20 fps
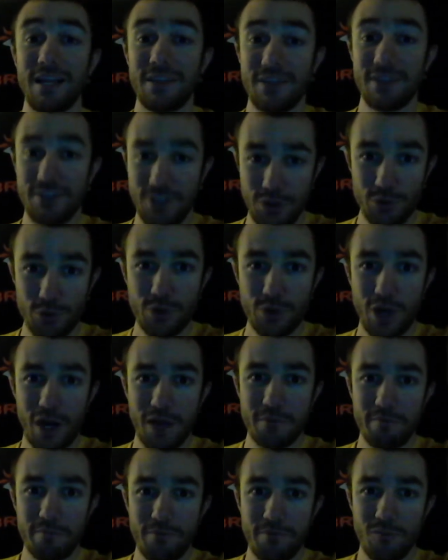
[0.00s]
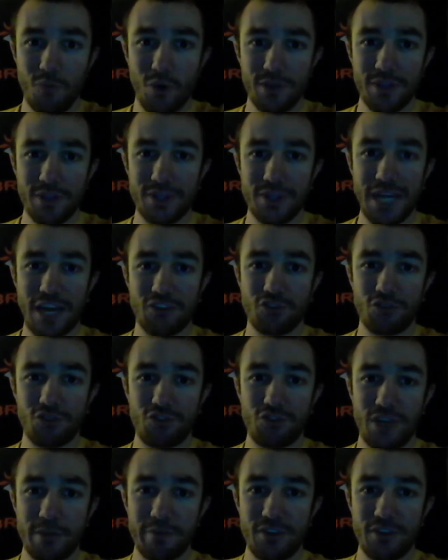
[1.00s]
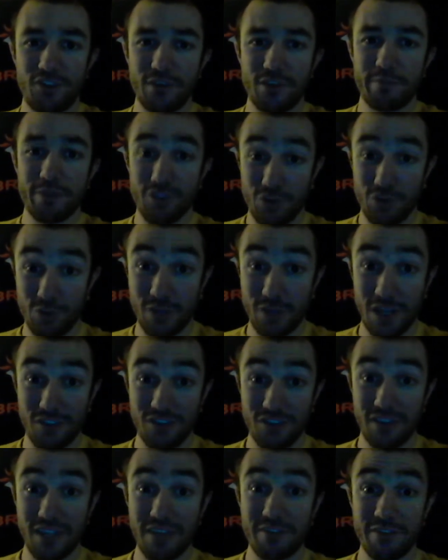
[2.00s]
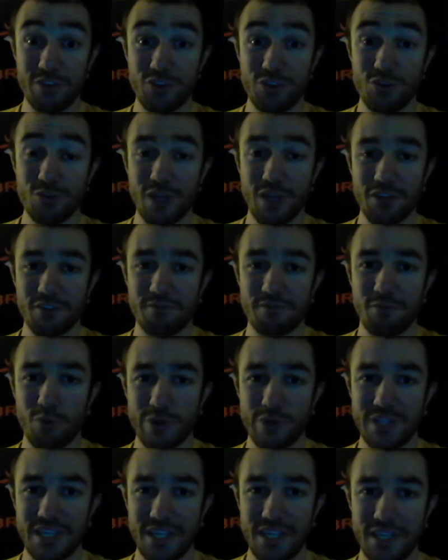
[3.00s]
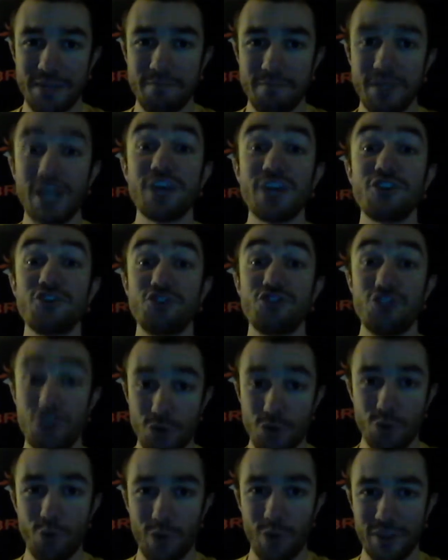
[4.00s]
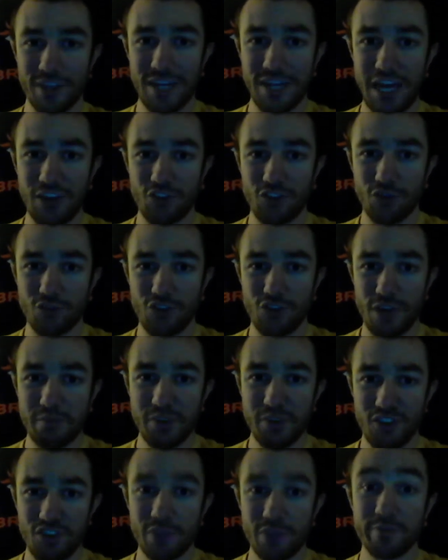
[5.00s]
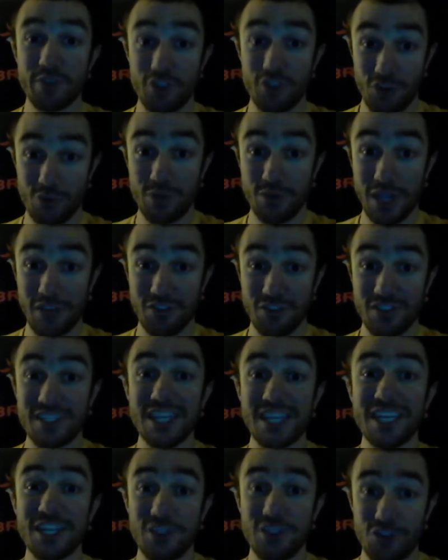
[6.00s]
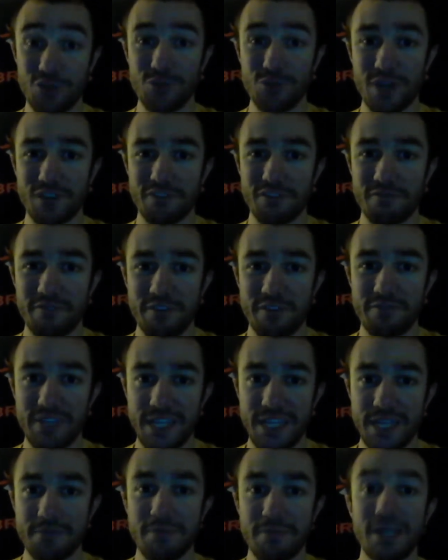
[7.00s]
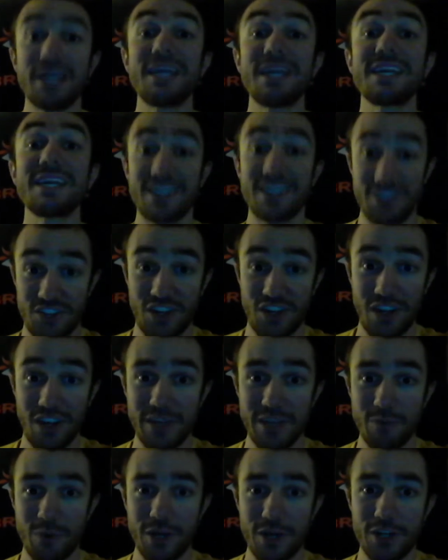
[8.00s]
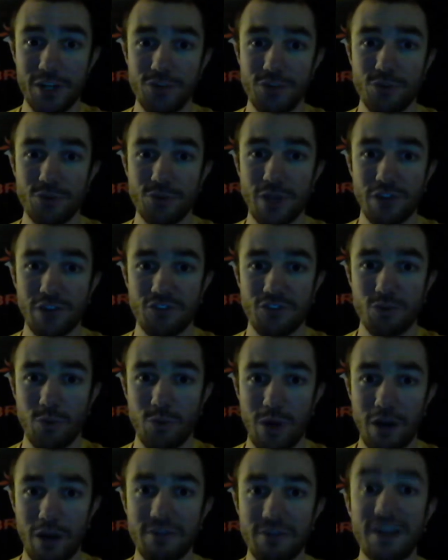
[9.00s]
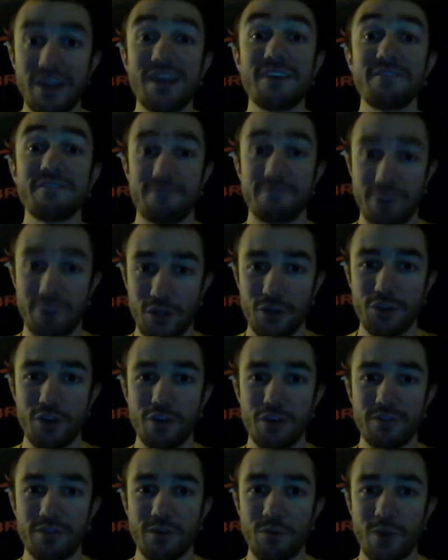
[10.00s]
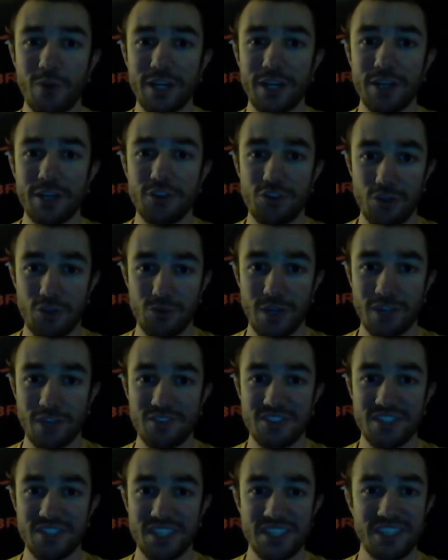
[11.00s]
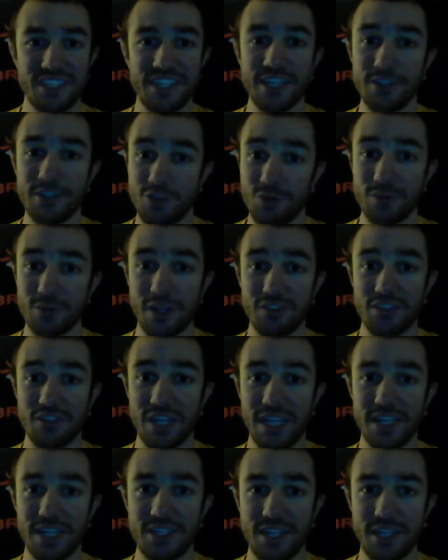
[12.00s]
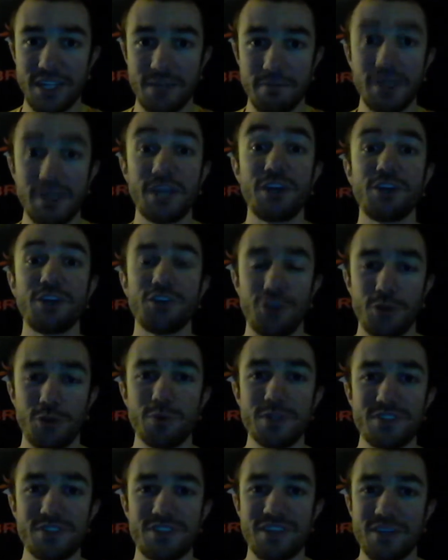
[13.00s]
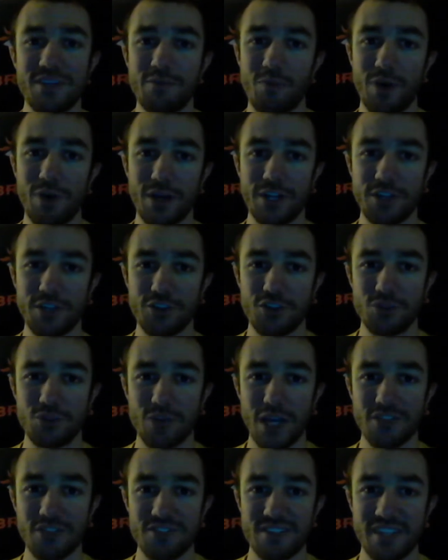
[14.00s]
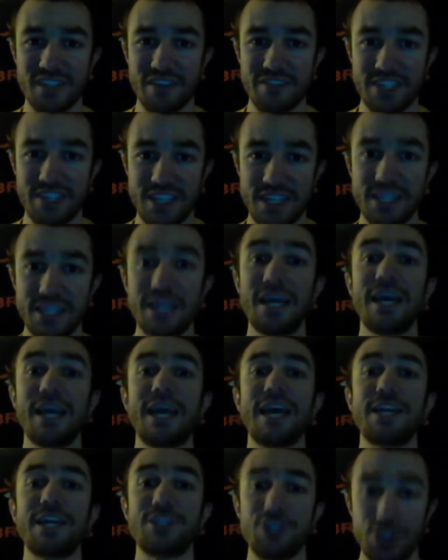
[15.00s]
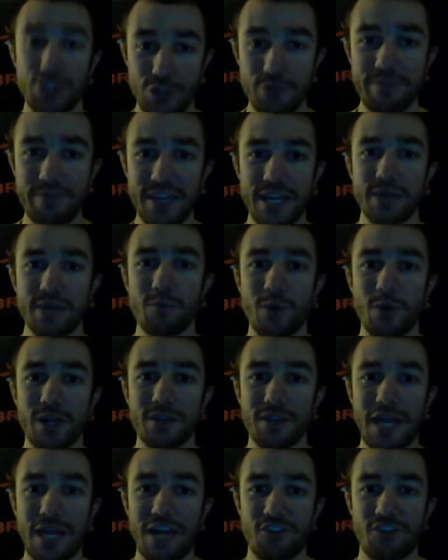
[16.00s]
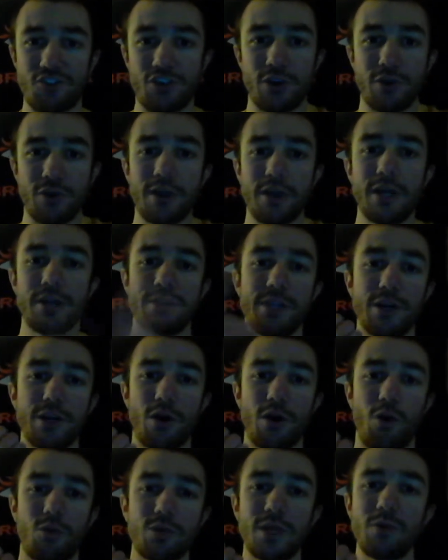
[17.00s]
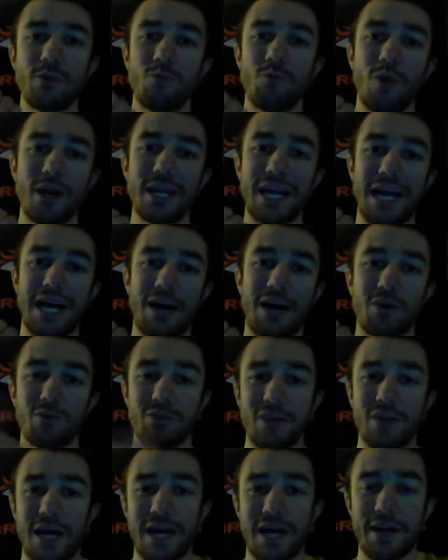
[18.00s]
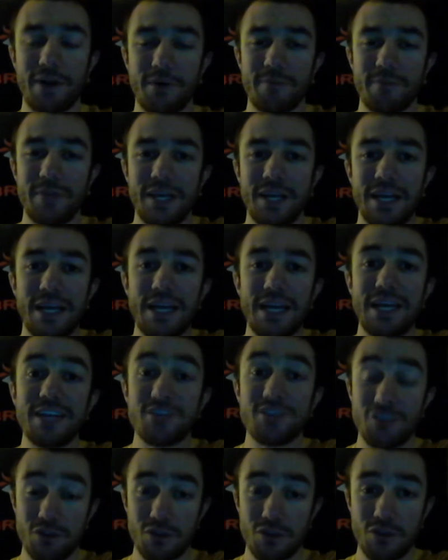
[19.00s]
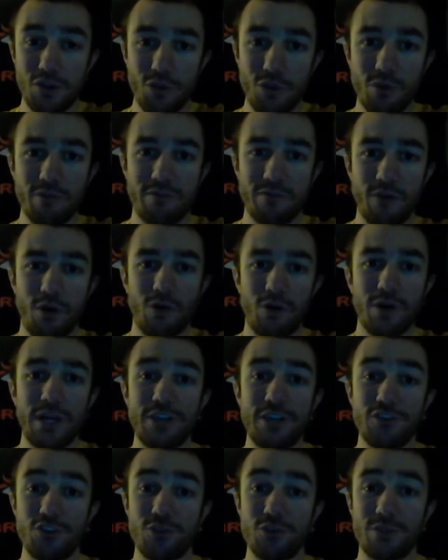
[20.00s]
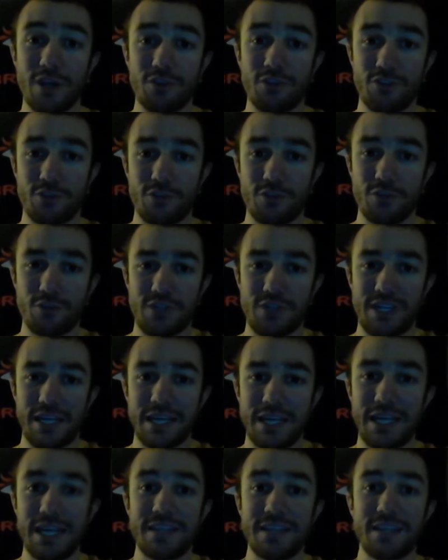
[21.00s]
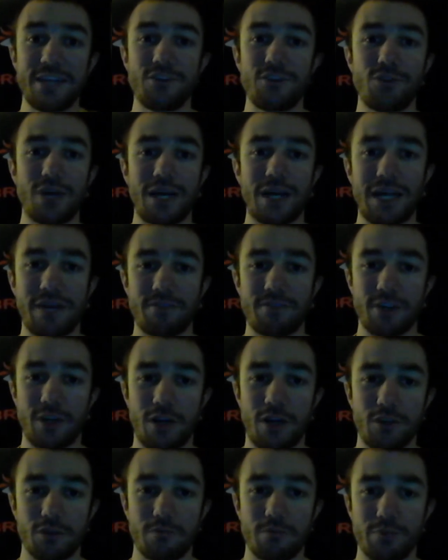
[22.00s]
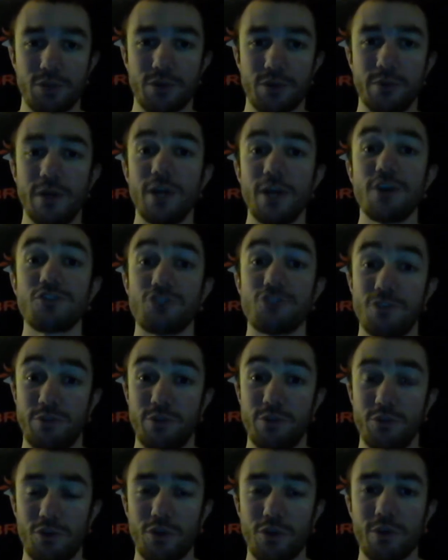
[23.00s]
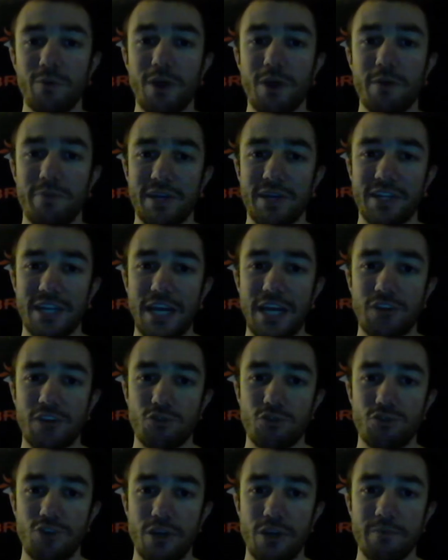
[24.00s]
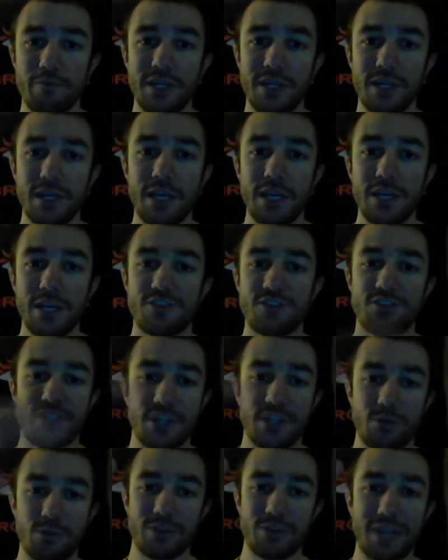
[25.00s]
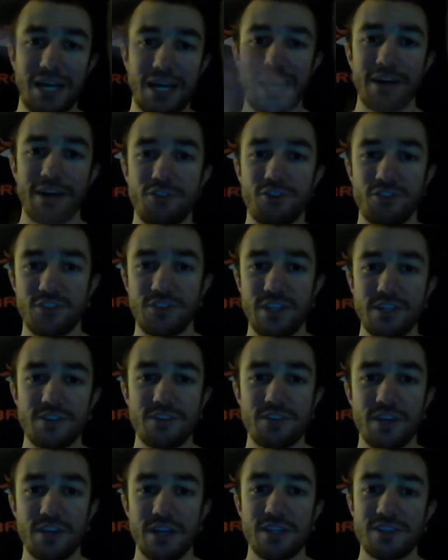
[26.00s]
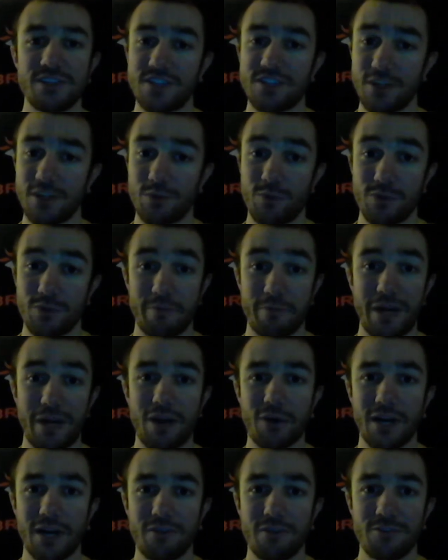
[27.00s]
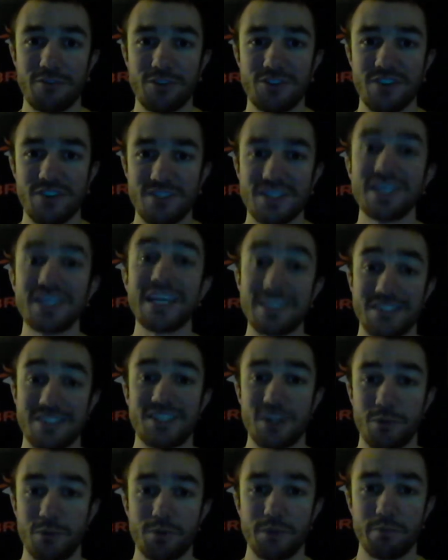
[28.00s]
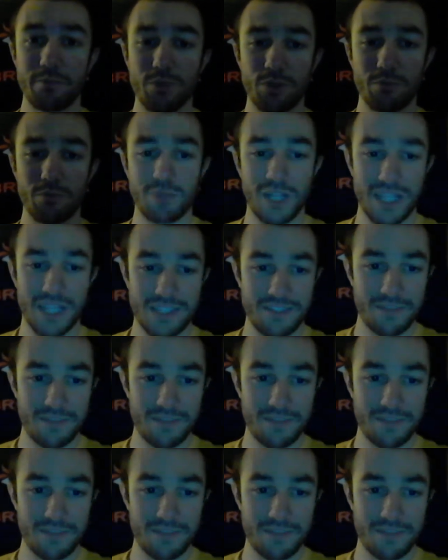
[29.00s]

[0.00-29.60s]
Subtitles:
UConn won the national championship in 2011 and 2014. Duke won the national championship in 2010 and 2015. Kentucky won in 2012. Villanova won in 2016 and 2018. UNC won in 2017. And UVA won it last year. The only one outlier is Louisville in 2013, and they do not have the color blue. So if you really want to pick a national champion, stick with the higher seeds, stick with the power conferences, and stick with the Blue Bloods.